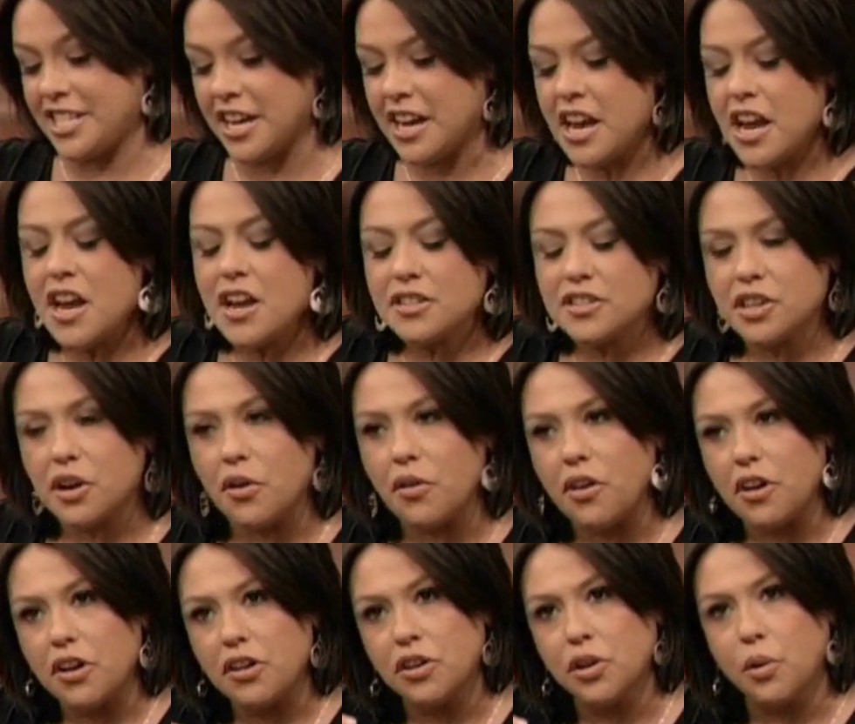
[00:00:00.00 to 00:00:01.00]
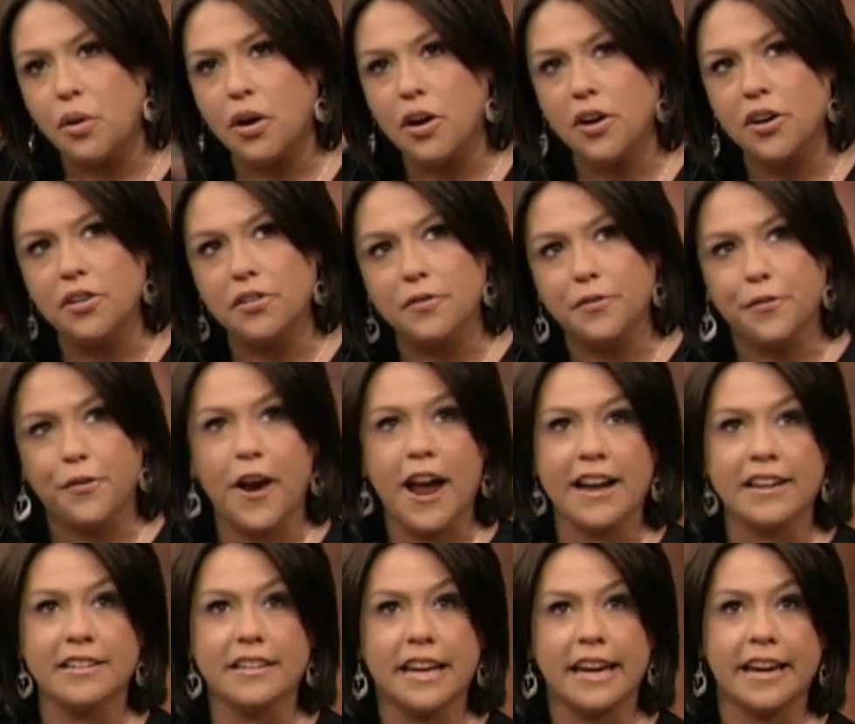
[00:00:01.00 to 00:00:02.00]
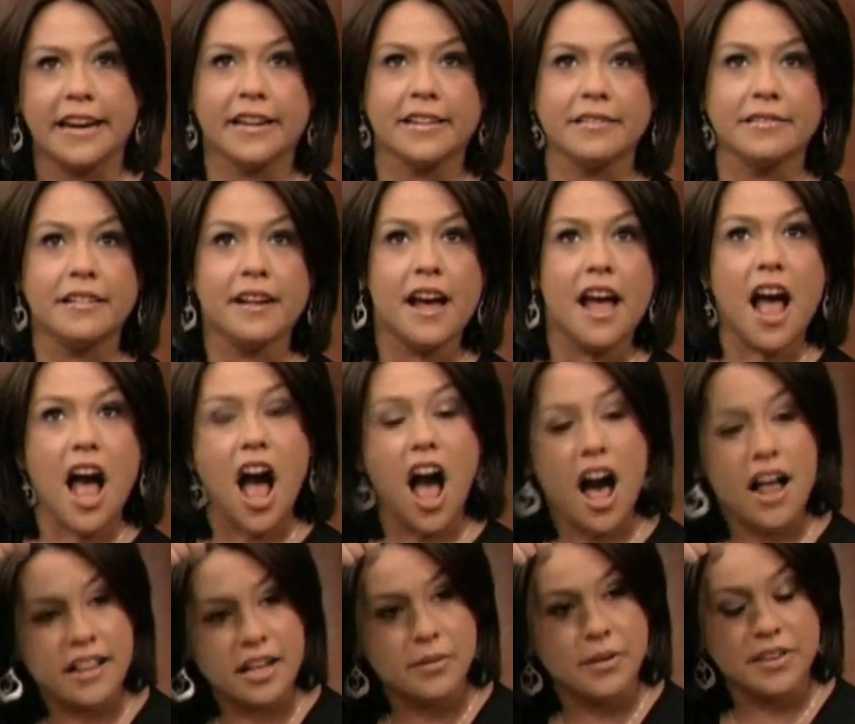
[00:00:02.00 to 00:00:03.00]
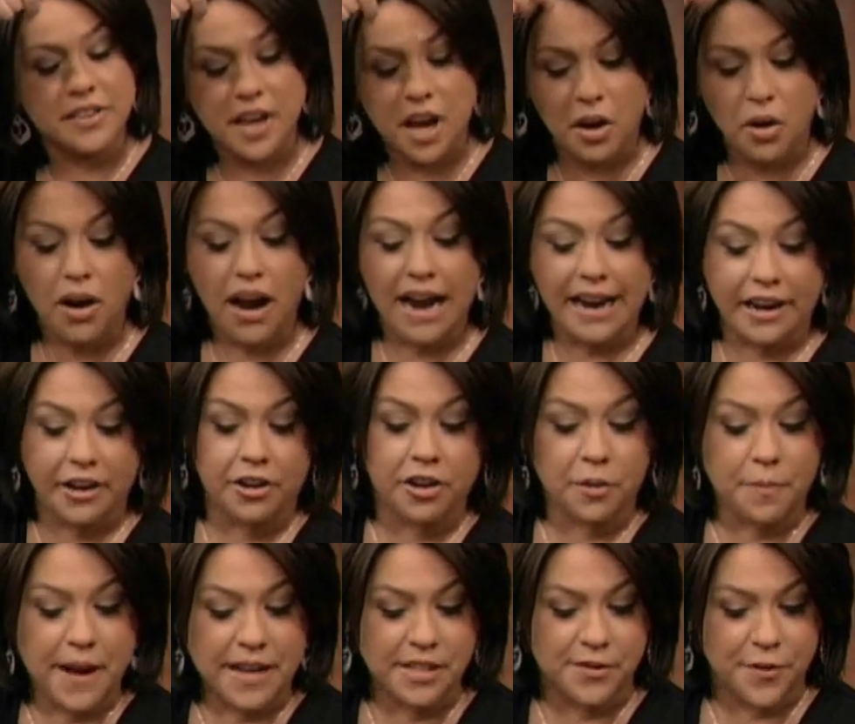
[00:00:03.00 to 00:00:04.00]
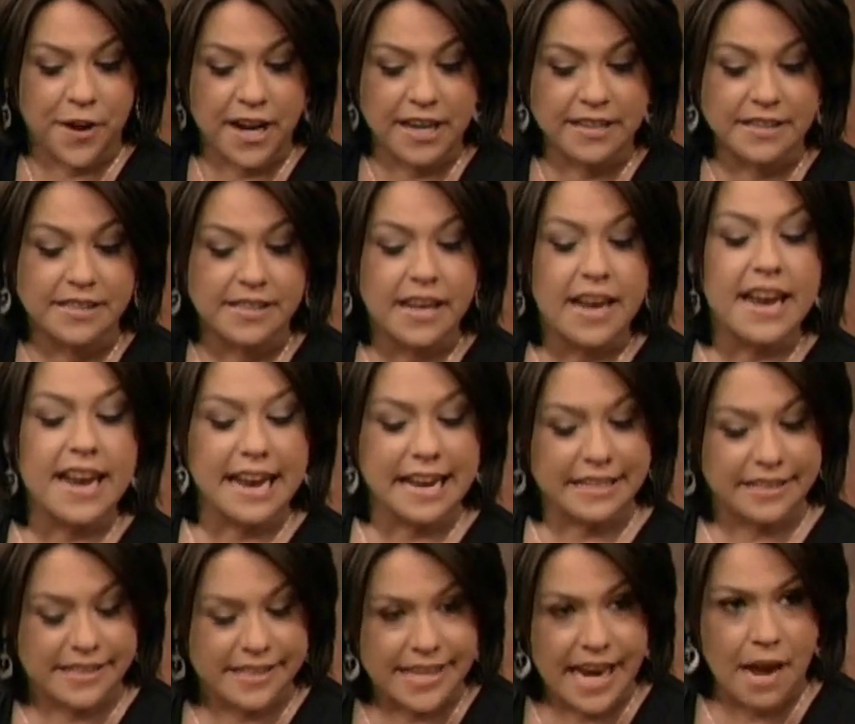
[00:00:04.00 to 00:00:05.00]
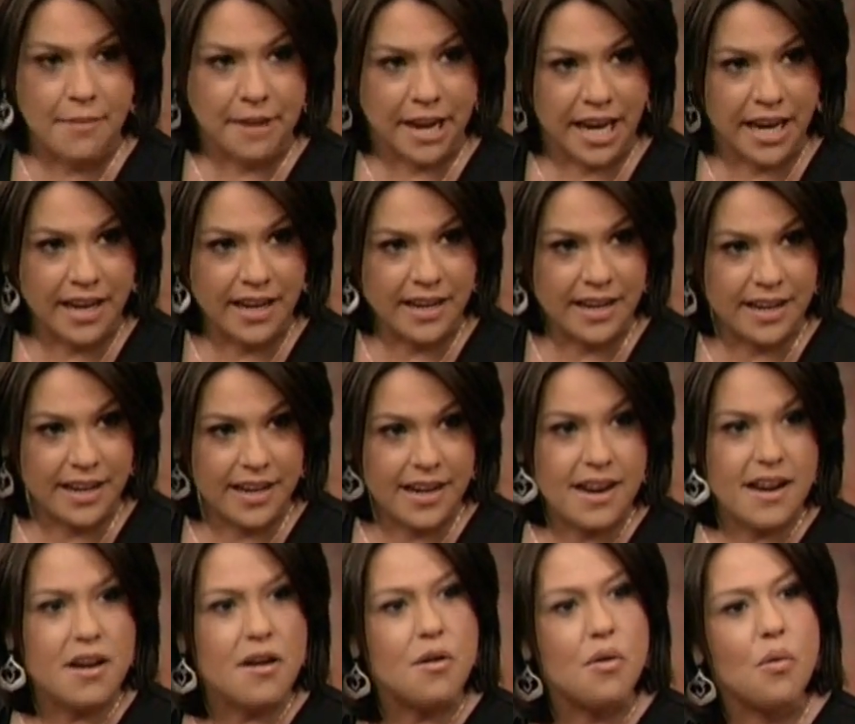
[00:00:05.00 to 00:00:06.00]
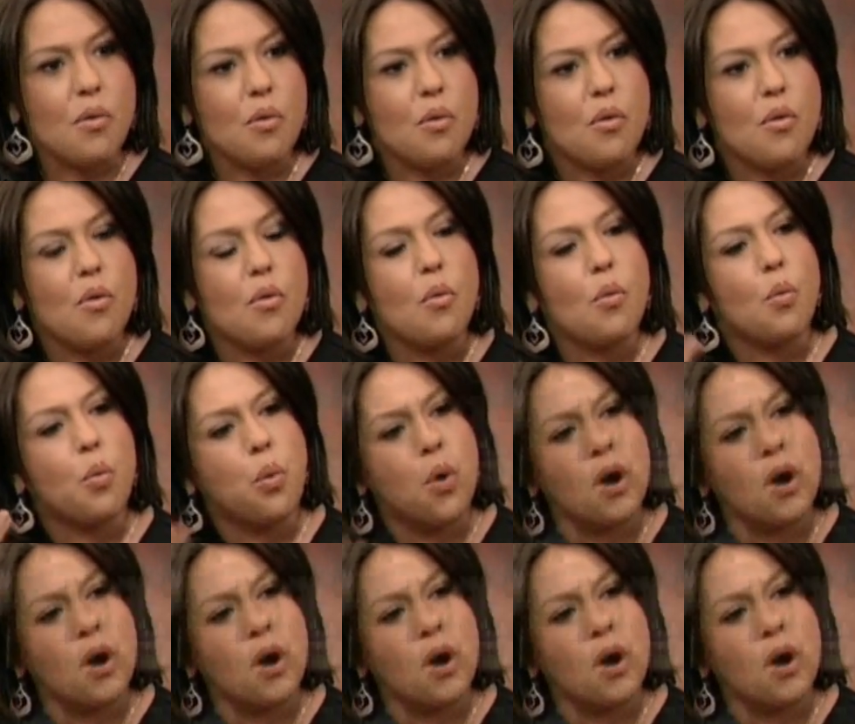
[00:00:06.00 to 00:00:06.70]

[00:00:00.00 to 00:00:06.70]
I gotcha. So your friend in Hollywood, though, I hear your best friend is, is Demi. Yes, Demi Lovato.